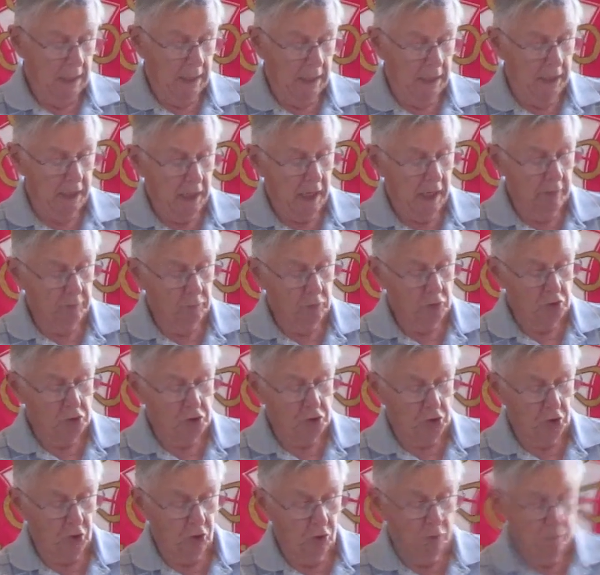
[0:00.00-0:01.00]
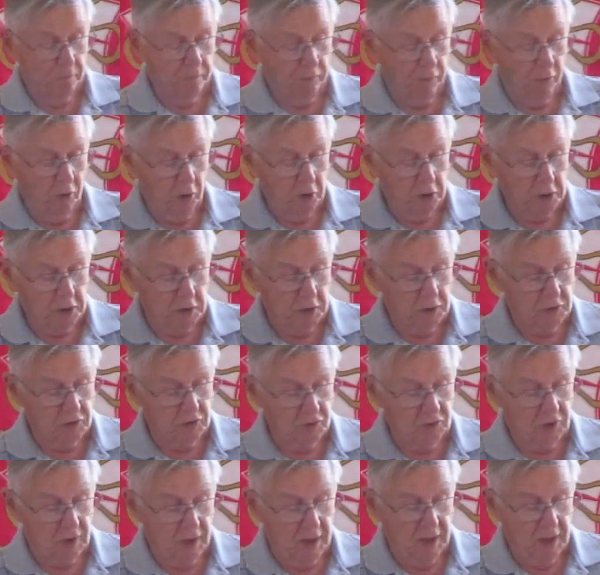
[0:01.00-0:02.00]
And I will show
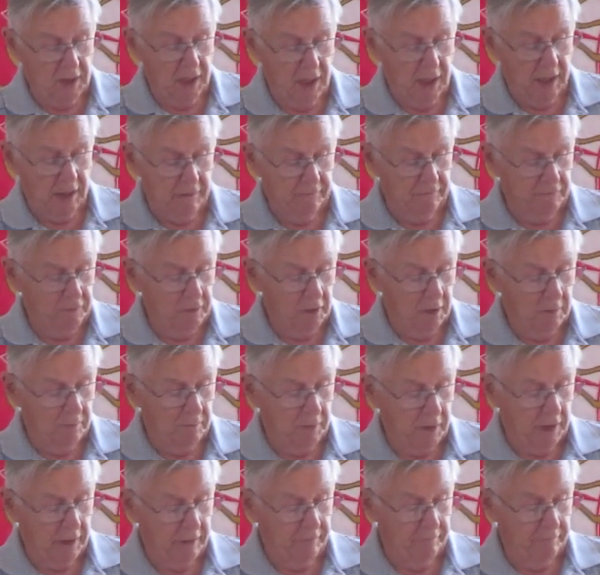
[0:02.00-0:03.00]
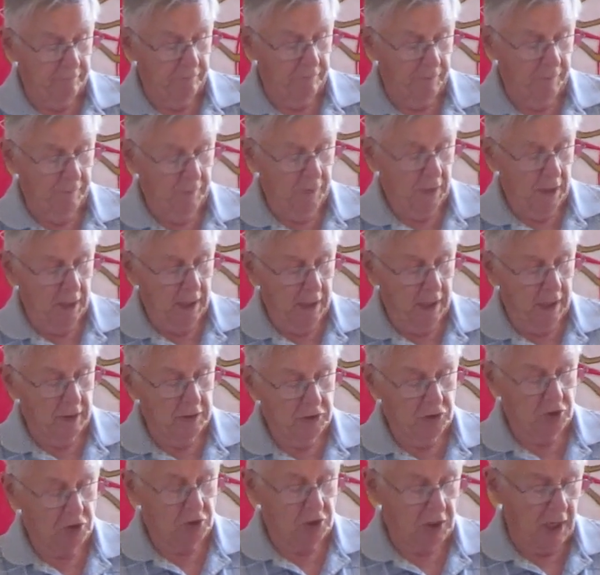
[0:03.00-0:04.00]
portents in the heaven above,
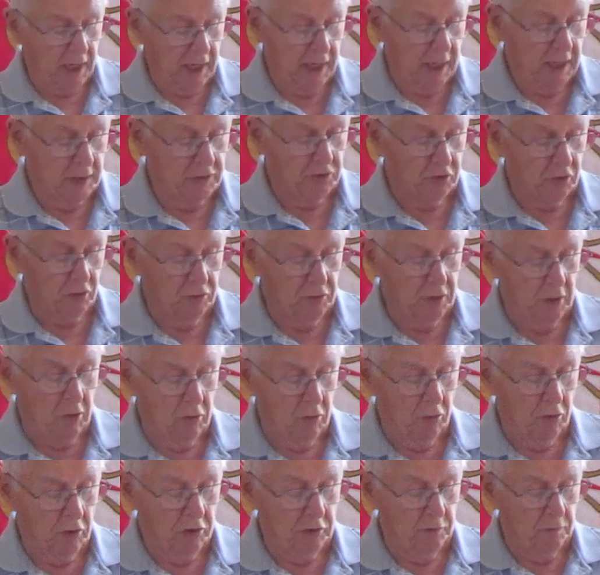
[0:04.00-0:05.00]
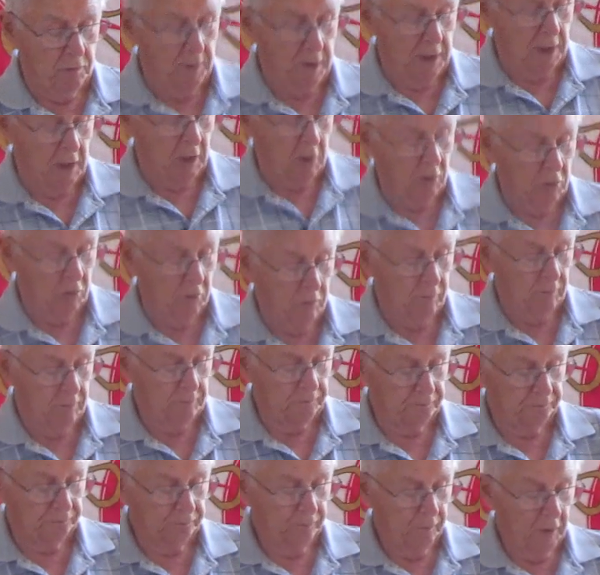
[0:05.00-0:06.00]
and signs on the earth below,
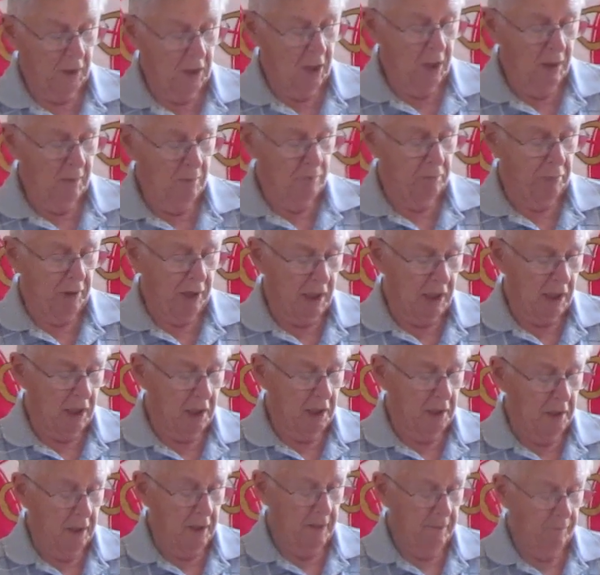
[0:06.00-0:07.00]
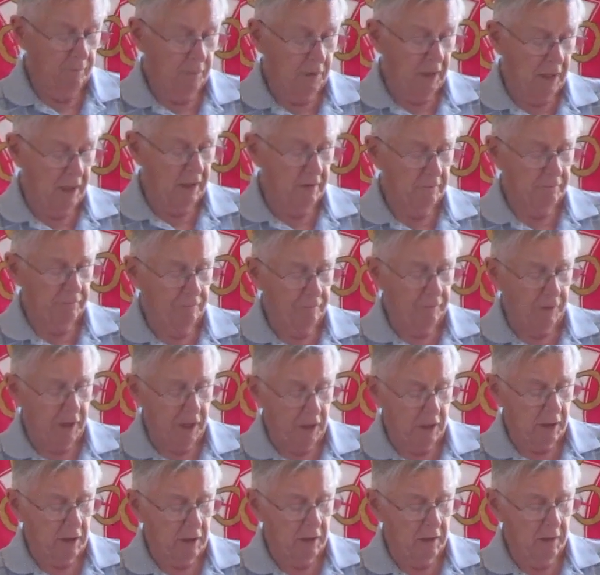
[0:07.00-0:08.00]
blood and
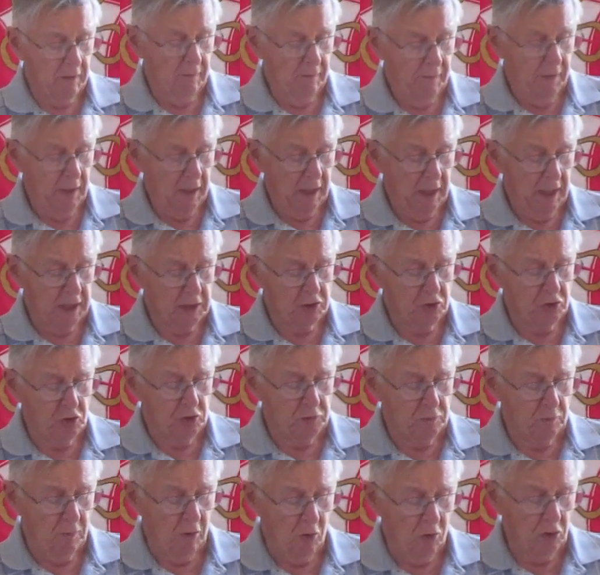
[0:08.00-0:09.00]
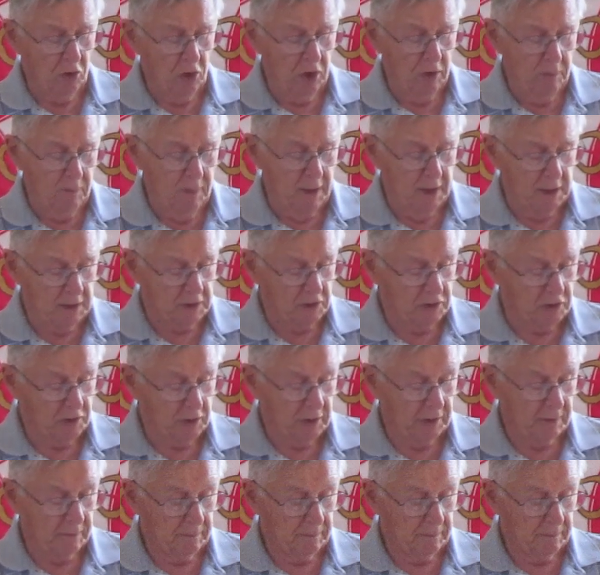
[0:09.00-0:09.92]
fire and smoky mist.